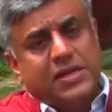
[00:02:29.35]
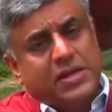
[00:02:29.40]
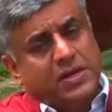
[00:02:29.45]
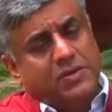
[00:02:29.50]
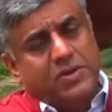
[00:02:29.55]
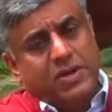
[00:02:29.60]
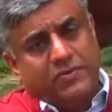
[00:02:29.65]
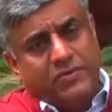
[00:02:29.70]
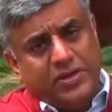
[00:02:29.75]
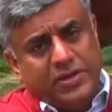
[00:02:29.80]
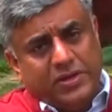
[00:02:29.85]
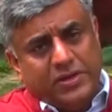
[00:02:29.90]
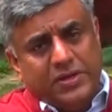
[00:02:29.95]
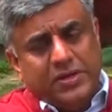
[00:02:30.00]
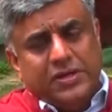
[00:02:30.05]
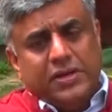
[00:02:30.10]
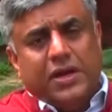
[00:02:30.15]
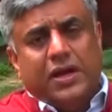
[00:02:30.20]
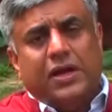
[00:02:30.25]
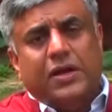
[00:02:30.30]
However,
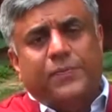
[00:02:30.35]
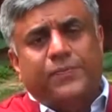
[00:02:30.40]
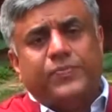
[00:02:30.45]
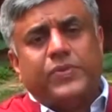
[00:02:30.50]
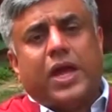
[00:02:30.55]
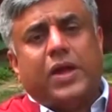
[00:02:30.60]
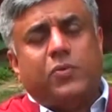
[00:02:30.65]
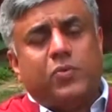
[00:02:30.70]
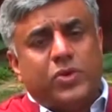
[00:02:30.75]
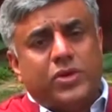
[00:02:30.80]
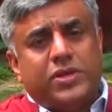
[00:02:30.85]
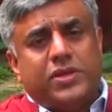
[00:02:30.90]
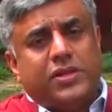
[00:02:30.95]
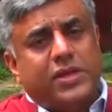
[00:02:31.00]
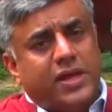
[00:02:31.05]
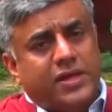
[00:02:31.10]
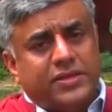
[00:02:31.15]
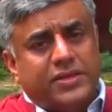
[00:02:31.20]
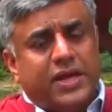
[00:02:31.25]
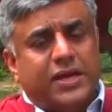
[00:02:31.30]
I would
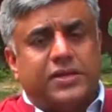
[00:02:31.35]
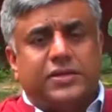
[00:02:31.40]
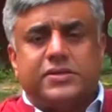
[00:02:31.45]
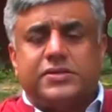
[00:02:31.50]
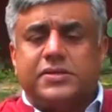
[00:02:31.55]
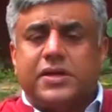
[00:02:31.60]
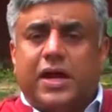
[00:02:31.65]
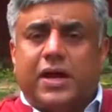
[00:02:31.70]
say that